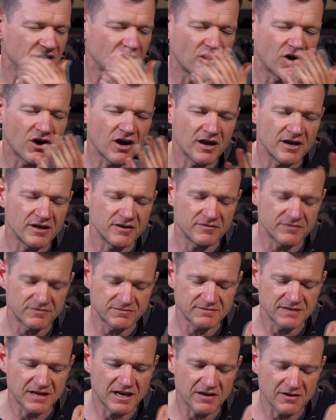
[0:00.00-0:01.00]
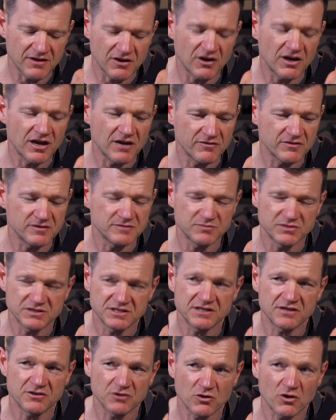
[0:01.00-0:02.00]
I have a
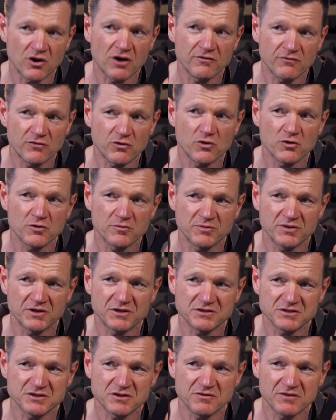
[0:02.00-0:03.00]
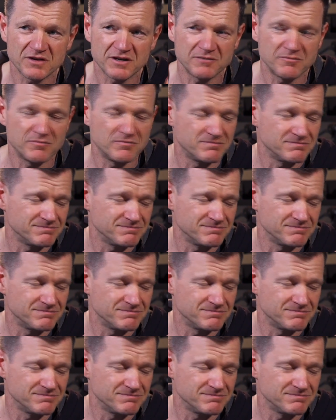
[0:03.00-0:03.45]
particular eye for it, because I've had